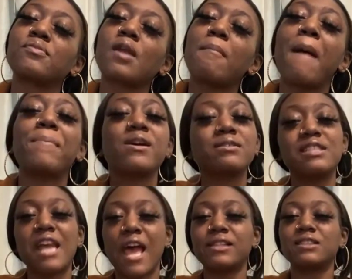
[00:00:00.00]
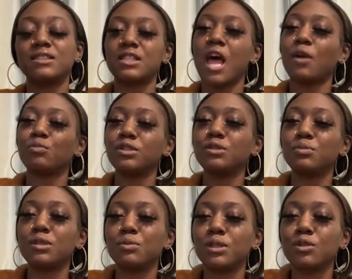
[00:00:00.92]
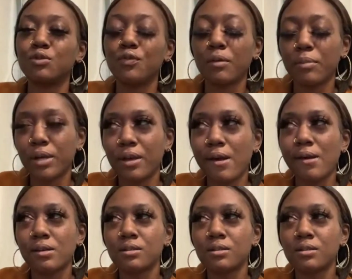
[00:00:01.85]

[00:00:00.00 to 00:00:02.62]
My personality is like really, really, really goofy, but